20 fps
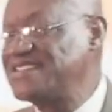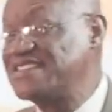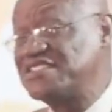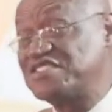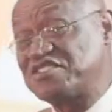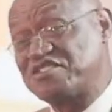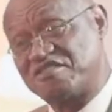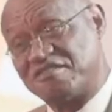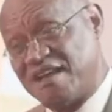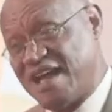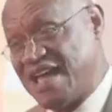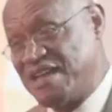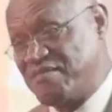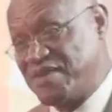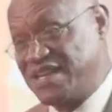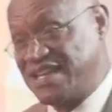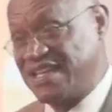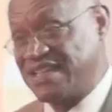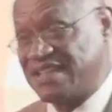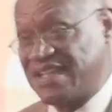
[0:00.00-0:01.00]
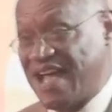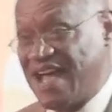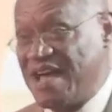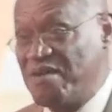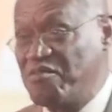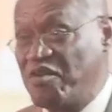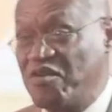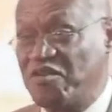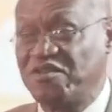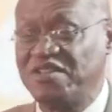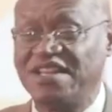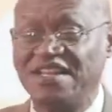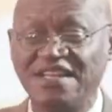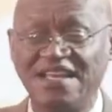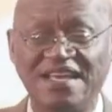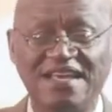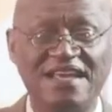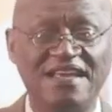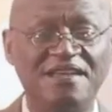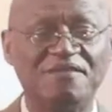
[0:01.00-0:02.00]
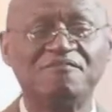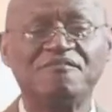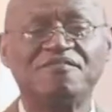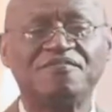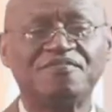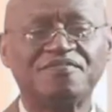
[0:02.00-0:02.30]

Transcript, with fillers: describing it. I'm only